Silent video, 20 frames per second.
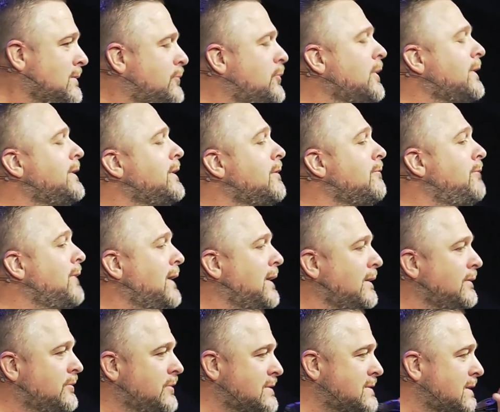She took it to the
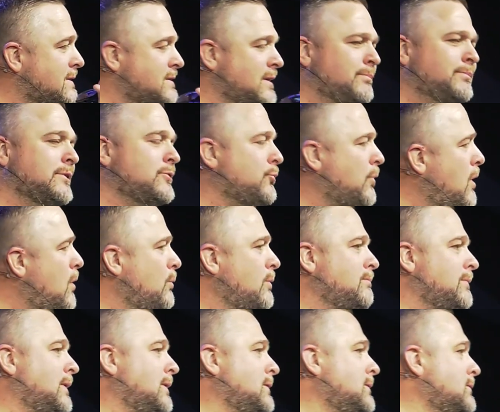vet and she said, something's wrong
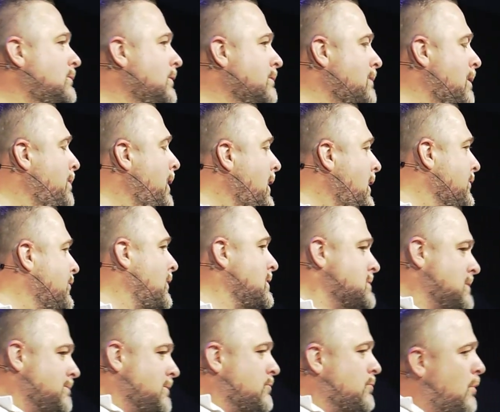with my
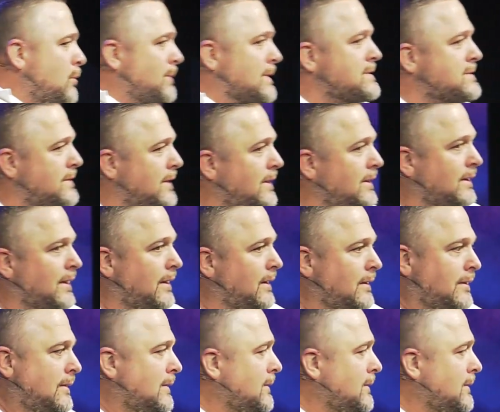python. Something's wrong with my snake.